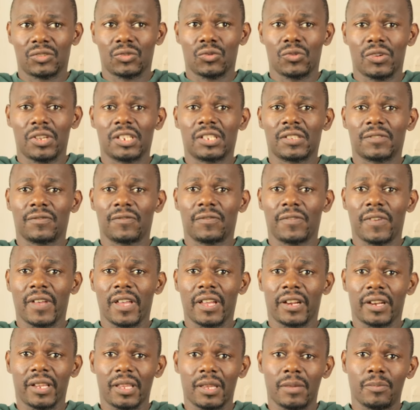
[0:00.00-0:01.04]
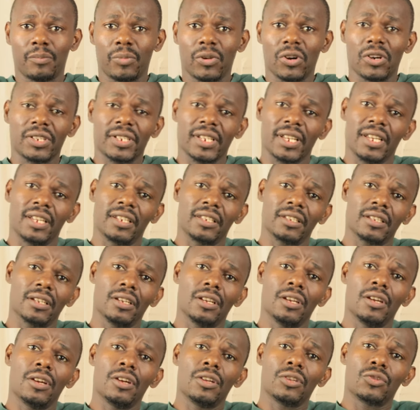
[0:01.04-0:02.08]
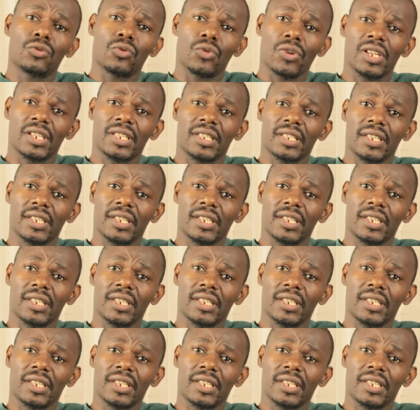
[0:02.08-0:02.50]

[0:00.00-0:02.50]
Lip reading: So it's very important to